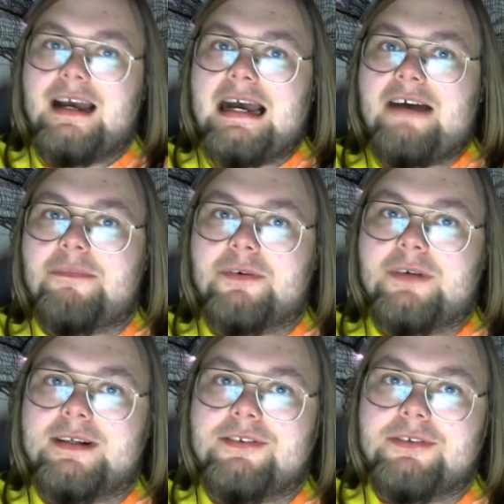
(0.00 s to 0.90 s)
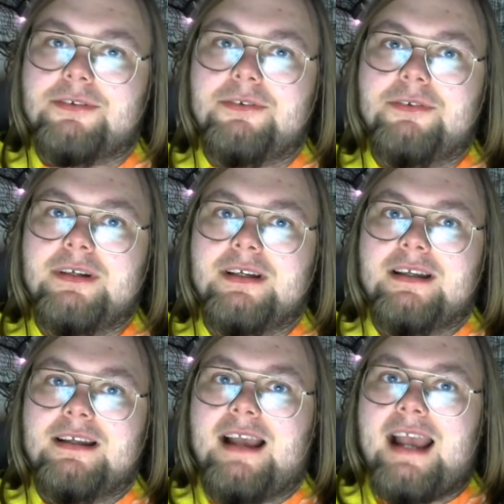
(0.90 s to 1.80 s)
how I'm going to
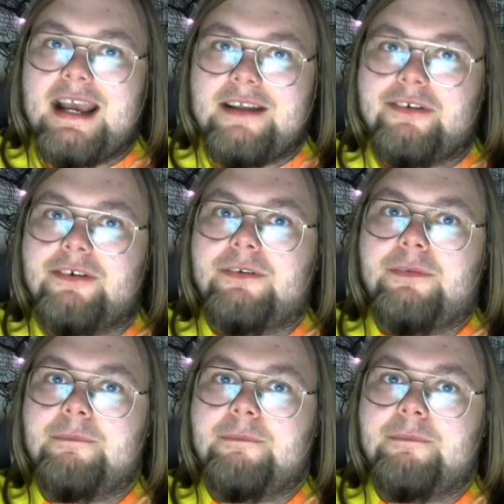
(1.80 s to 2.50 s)
handle